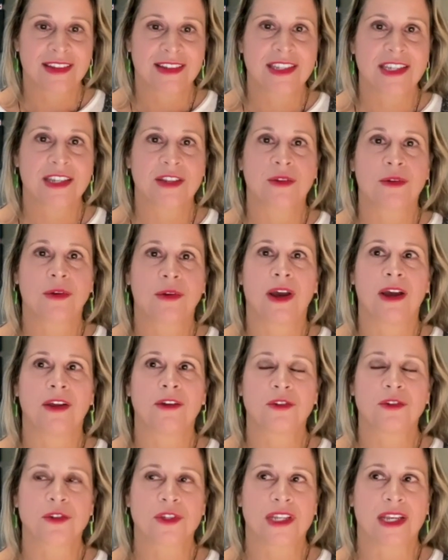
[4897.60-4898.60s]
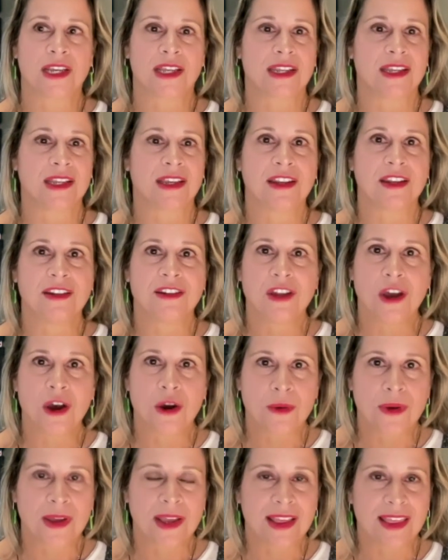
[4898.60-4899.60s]
to understanding and
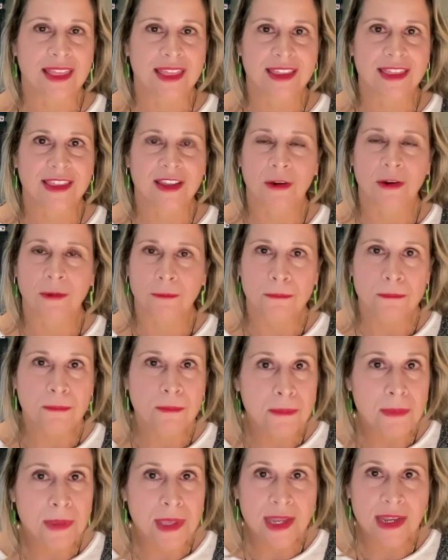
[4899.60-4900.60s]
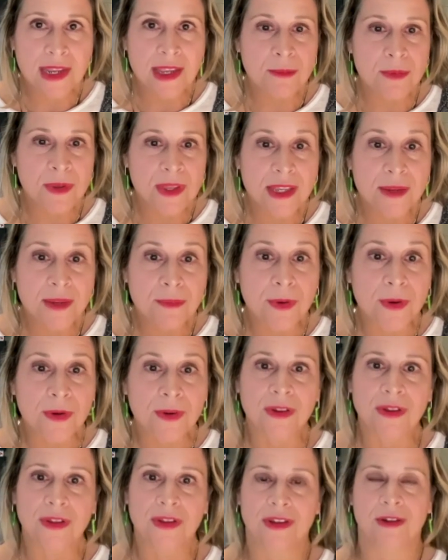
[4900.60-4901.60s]
knowing that there are many
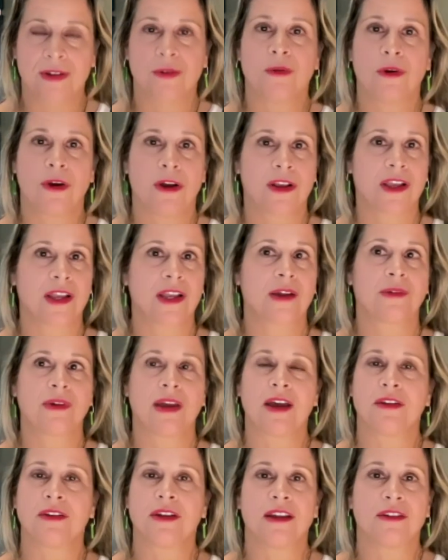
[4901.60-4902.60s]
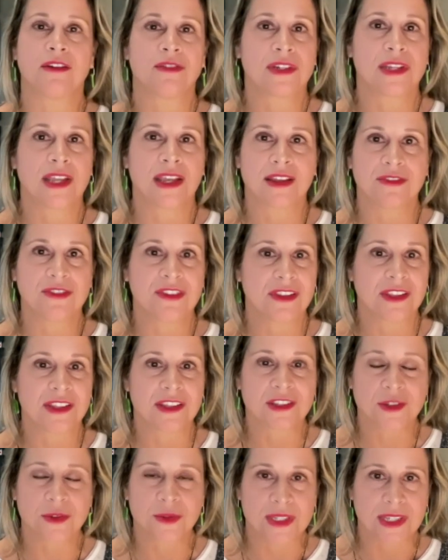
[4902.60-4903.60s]
people walking around every day feeling
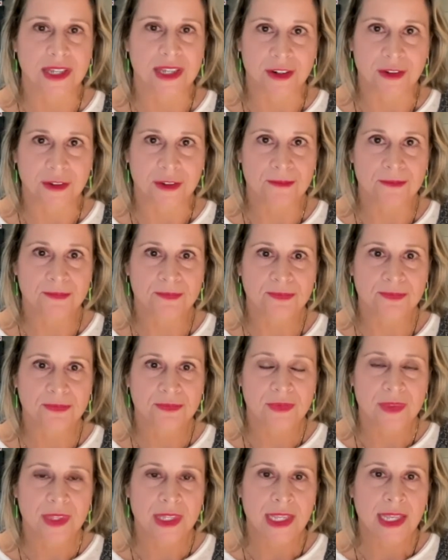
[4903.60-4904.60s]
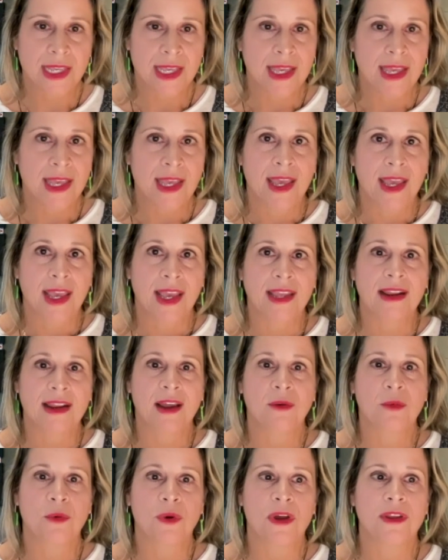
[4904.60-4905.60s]
suicidal. And I
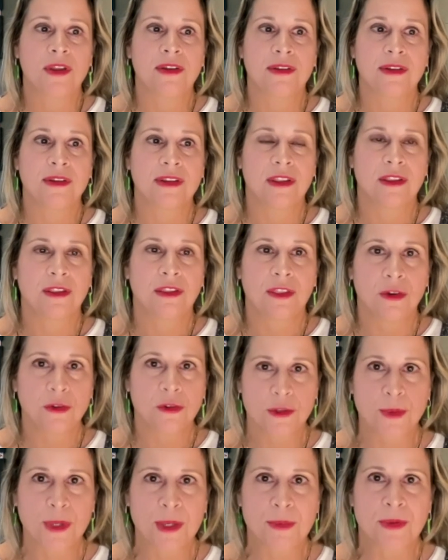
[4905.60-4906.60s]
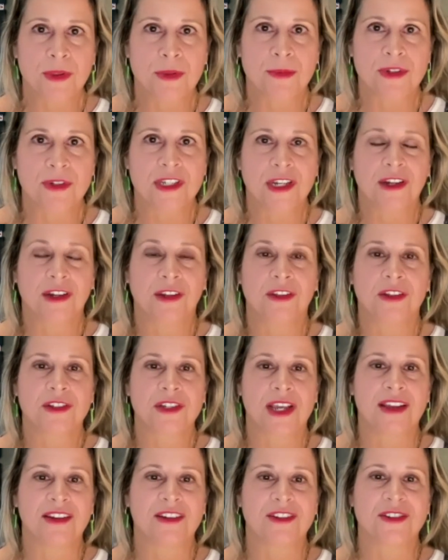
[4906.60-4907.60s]
want those people in particular to
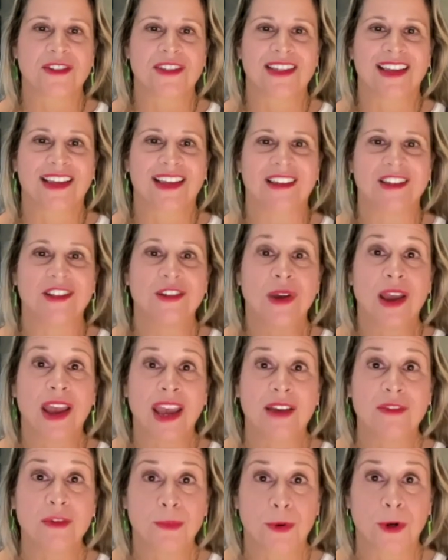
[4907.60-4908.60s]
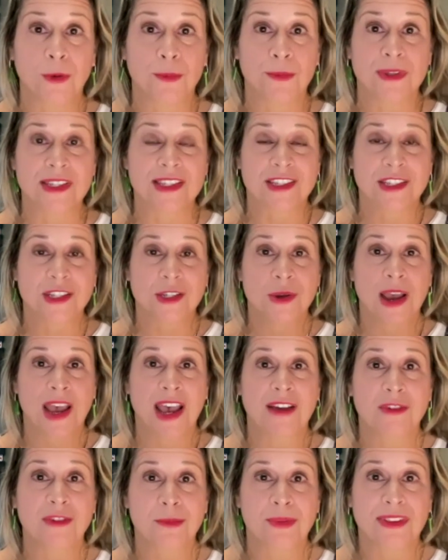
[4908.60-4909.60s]
understand you have a purpose, you
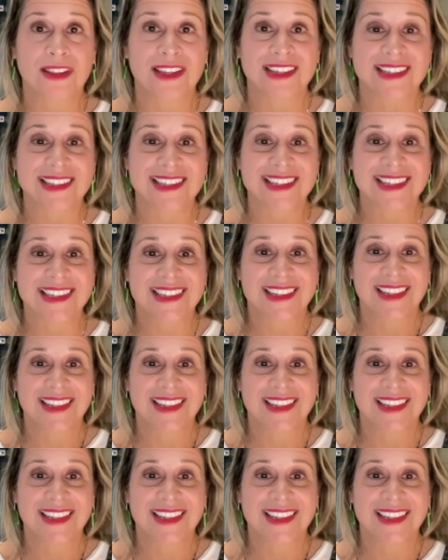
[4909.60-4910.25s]
have a place,